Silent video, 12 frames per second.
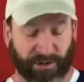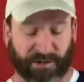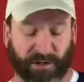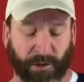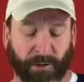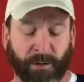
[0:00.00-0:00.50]

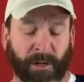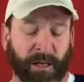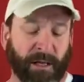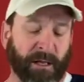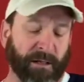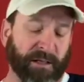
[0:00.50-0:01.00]
So
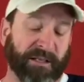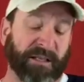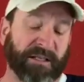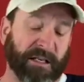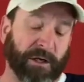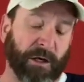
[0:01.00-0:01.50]
this
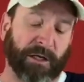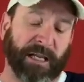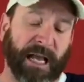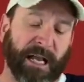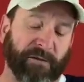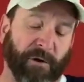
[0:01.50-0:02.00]
is a good
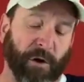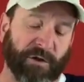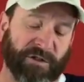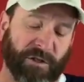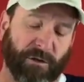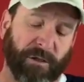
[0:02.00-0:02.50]
kind of
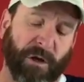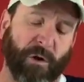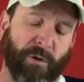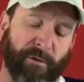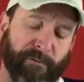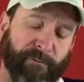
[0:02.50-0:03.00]
holster
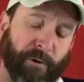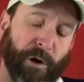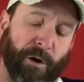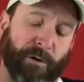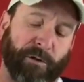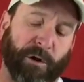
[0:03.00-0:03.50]
though
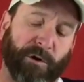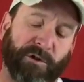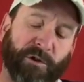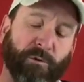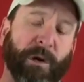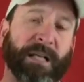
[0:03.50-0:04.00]
for
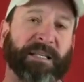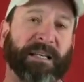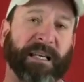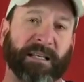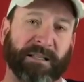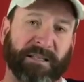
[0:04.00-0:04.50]
those who want to
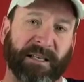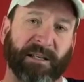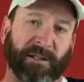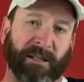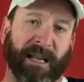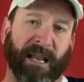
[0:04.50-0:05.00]

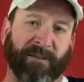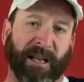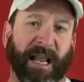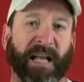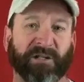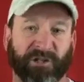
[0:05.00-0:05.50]
conceal and have it
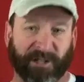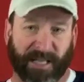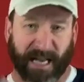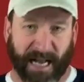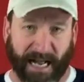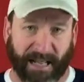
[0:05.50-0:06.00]

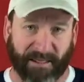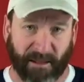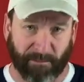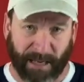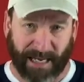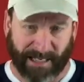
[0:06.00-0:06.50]
actually on the
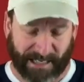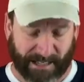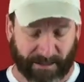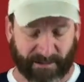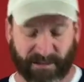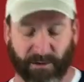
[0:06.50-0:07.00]
body.
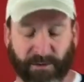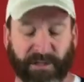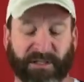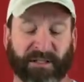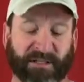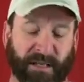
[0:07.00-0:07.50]
So
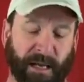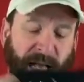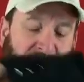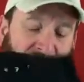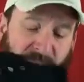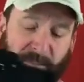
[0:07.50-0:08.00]
this is a
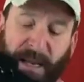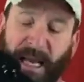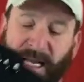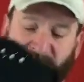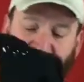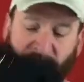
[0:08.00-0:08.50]
on the
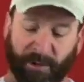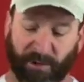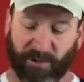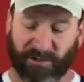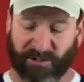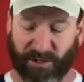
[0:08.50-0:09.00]
body type of
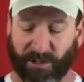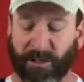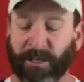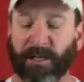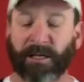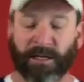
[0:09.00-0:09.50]
holster,
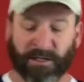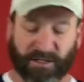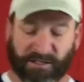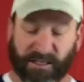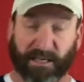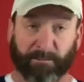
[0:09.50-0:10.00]

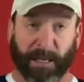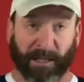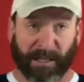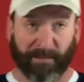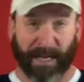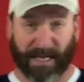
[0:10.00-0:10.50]
just like
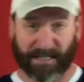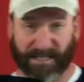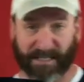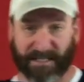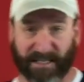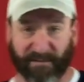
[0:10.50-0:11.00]
belly bands
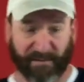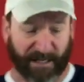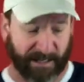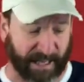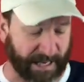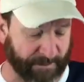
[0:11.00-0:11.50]
and stuff
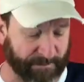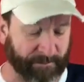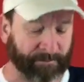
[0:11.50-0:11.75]
like that.